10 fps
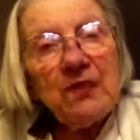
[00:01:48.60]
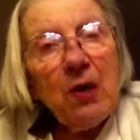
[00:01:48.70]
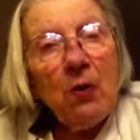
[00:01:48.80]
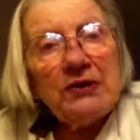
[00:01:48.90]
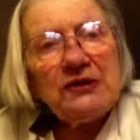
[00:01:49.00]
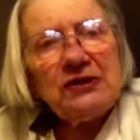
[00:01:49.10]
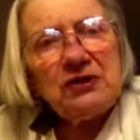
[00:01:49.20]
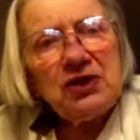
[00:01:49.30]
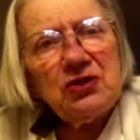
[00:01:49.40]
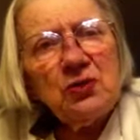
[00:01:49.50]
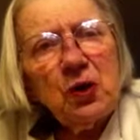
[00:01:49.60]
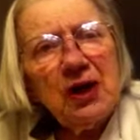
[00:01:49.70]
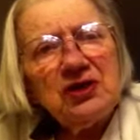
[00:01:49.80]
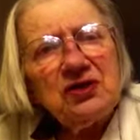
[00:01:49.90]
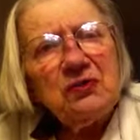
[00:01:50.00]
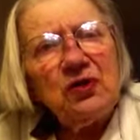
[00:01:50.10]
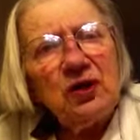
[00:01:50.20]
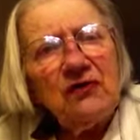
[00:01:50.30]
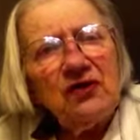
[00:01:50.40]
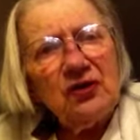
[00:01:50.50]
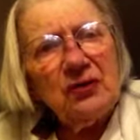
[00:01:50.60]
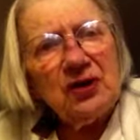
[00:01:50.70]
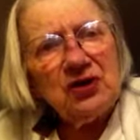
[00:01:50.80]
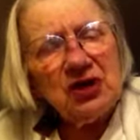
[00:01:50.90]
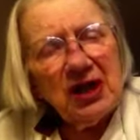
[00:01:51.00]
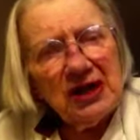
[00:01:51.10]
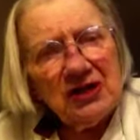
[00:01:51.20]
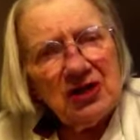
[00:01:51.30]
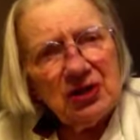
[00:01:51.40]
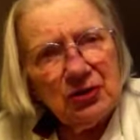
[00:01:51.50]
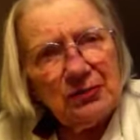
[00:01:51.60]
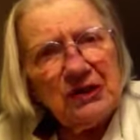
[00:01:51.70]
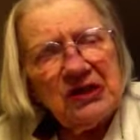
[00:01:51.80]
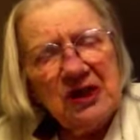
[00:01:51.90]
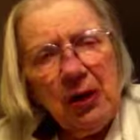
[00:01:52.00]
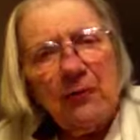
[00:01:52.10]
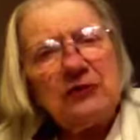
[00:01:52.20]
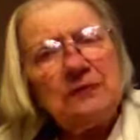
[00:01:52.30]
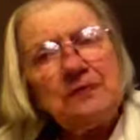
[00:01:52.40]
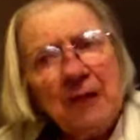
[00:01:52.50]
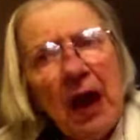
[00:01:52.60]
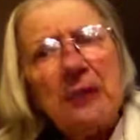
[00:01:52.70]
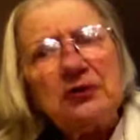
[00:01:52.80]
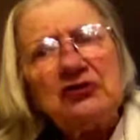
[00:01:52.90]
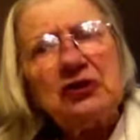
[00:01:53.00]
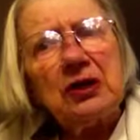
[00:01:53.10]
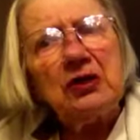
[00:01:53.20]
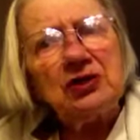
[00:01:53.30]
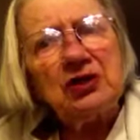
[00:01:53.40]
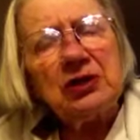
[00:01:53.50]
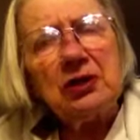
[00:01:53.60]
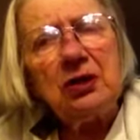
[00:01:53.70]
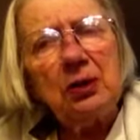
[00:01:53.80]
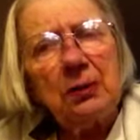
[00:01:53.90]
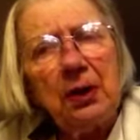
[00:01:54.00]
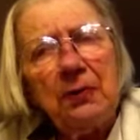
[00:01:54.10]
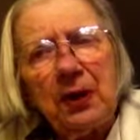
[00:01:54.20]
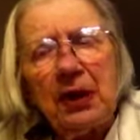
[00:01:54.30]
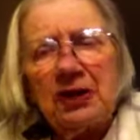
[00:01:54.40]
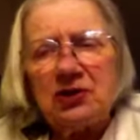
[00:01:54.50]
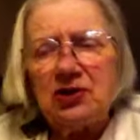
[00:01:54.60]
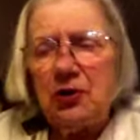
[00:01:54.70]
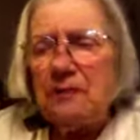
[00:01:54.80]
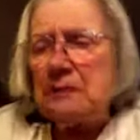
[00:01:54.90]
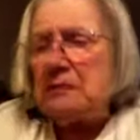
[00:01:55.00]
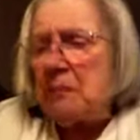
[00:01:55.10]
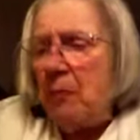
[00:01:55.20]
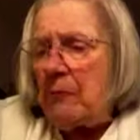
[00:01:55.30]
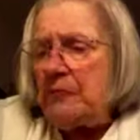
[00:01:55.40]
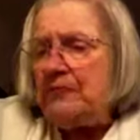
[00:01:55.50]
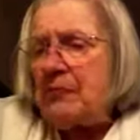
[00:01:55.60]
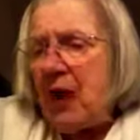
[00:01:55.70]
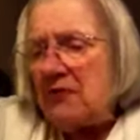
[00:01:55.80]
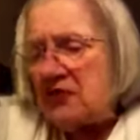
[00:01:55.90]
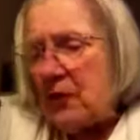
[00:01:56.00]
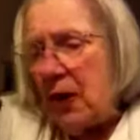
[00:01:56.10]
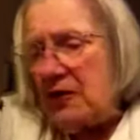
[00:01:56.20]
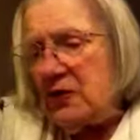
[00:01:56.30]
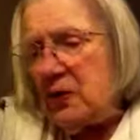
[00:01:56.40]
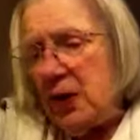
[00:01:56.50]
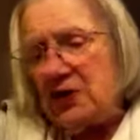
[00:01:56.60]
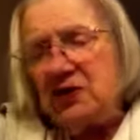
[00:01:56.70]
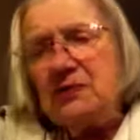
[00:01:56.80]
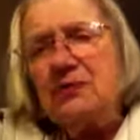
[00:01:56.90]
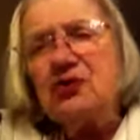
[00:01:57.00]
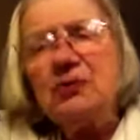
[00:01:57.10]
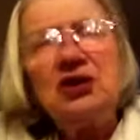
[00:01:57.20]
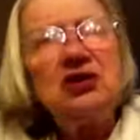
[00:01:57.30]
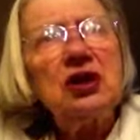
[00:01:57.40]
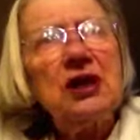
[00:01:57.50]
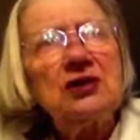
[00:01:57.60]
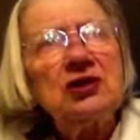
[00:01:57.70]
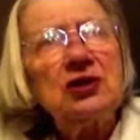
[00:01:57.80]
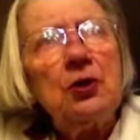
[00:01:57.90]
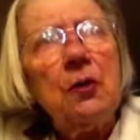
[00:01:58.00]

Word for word: Well, I didn't watch them very much last year because I was I was a little sick little puppy last year. Yeah. So I didn't watch him too much last year.